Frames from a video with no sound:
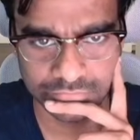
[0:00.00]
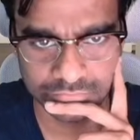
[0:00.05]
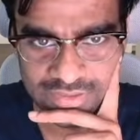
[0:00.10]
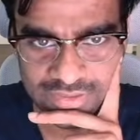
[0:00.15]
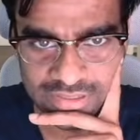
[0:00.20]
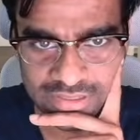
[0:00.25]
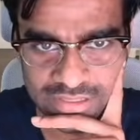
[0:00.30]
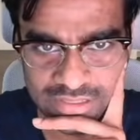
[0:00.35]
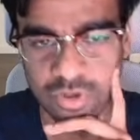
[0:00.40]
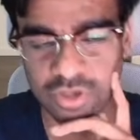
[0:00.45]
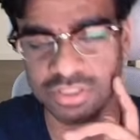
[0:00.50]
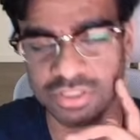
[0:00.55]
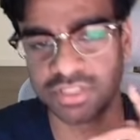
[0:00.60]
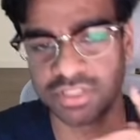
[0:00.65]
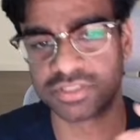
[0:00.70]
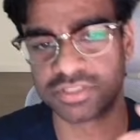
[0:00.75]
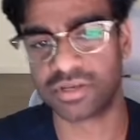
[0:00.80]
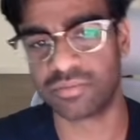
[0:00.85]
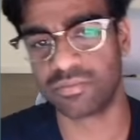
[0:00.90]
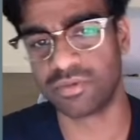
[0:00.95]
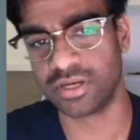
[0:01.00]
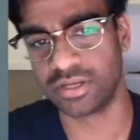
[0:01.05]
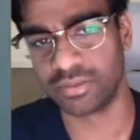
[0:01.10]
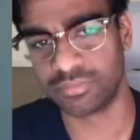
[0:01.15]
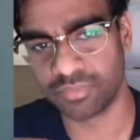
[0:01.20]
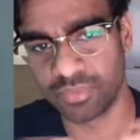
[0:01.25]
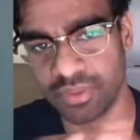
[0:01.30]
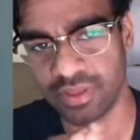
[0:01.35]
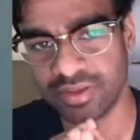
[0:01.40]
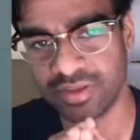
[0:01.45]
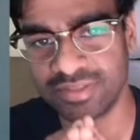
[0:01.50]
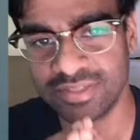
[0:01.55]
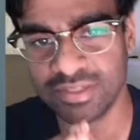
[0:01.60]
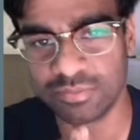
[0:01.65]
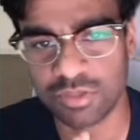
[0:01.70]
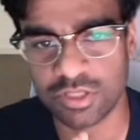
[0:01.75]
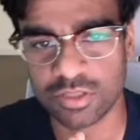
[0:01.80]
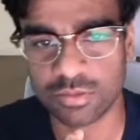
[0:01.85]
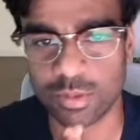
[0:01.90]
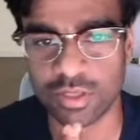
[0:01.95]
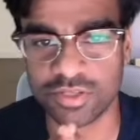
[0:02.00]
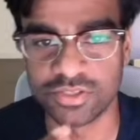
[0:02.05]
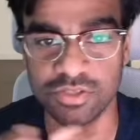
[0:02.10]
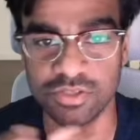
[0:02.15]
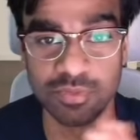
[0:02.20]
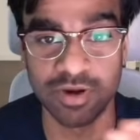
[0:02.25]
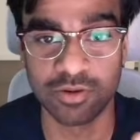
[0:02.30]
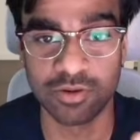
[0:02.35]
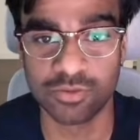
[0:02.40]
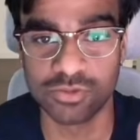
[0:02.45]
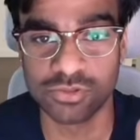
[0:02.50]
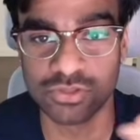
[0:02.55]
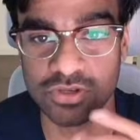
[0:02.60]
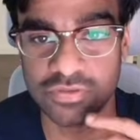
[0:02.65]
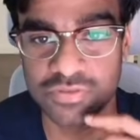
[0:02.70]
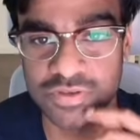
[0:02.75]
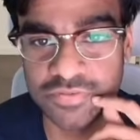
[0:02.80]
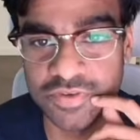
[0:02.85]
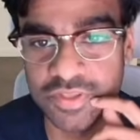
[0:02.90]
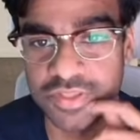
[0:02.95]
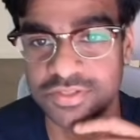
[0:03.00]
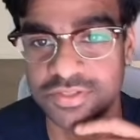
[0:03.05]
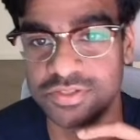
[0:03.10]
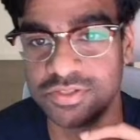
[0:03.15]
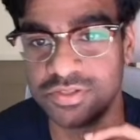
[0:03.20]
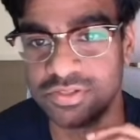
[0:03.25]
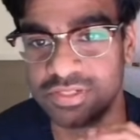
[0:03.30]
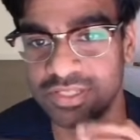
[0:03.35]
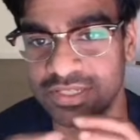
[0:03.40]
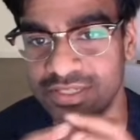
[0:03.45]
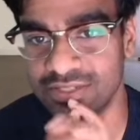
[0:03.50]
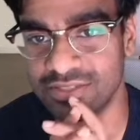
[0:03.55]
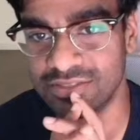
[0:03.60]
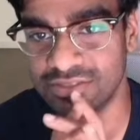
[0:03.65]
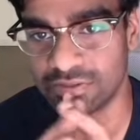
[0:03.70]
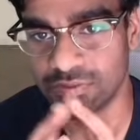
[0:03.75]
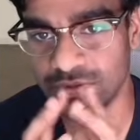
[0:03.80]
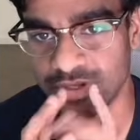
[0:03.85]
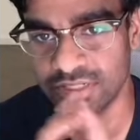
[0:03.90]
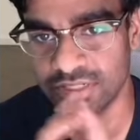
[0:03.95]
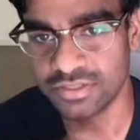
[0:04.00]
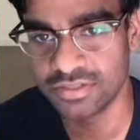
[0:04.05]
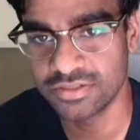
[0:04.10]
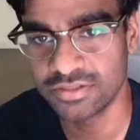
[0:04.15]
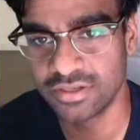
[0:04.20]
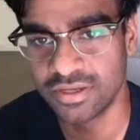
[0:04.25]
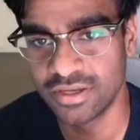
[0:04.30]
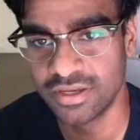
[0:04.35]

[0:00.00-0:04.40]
The project summary, a C++ numerical solver for the 2D heat equation